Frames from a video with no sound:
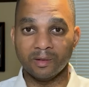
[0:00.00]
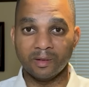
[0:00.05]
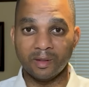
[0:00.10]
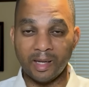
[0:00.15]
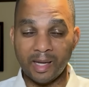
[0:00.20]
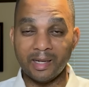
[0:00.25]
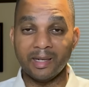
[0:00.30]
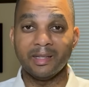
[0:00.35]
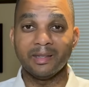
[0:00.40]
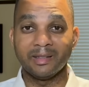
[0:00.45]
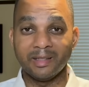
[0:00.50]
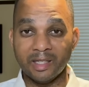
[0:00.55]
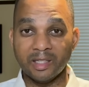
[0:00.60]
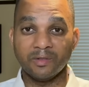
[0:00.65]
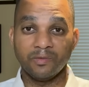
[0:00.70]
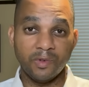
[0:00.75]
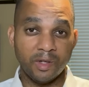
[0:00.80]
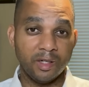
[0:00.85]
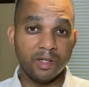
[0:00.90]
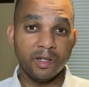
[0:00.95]
edit
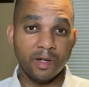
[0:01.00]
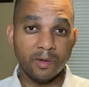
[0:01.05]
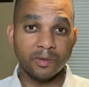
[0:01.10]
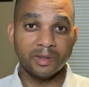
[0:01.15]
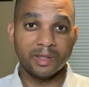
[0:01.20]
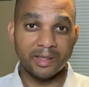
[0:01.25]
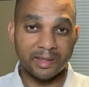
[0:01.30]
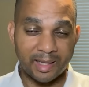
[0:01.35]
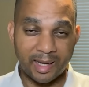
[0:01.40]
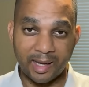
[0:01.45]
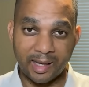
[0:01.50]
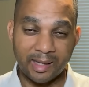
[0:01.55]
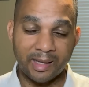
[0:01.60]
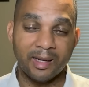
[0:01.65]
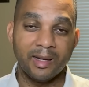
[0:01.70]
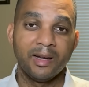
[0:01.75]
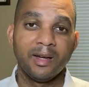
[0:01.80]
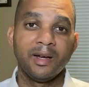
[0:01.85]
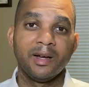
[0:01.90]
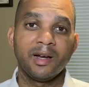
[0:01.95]
this video
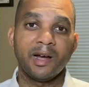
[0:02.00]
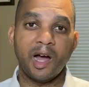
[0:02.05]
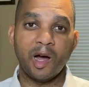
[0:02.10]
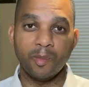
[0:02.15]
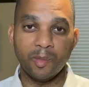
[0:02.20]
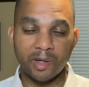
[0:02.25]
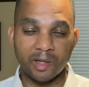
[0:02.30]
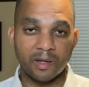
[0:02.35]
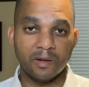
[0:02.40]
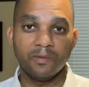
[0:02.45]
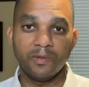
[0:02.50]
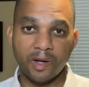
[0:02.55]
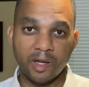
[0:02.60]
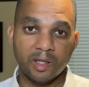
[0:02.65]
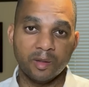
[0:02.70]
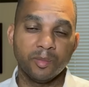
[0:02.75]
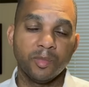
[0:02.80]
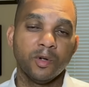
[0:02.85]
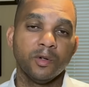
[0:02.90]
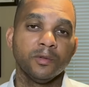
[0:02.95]
today, I'll make
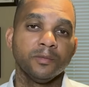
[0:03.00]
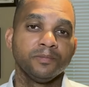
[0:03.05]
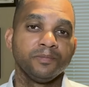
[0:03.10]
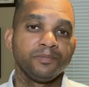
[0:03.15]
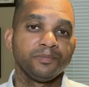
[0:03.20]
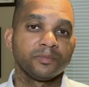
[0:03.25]
available.